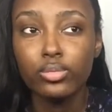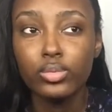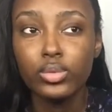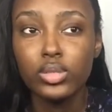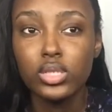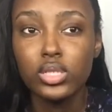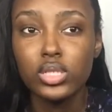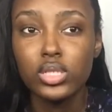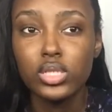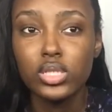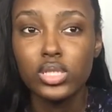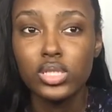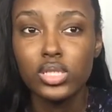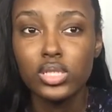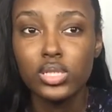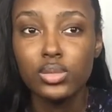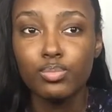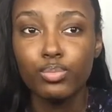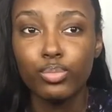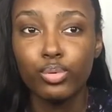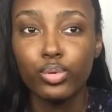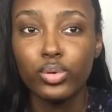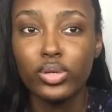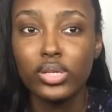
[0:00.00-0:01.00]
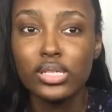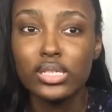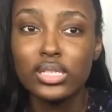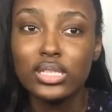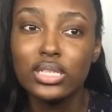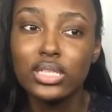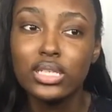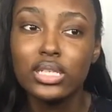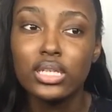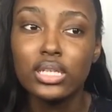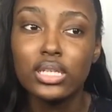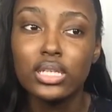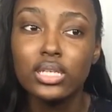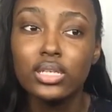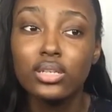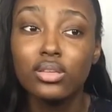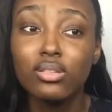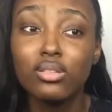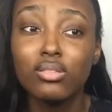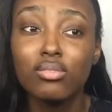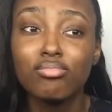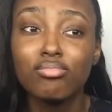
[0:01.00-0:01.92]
was pretty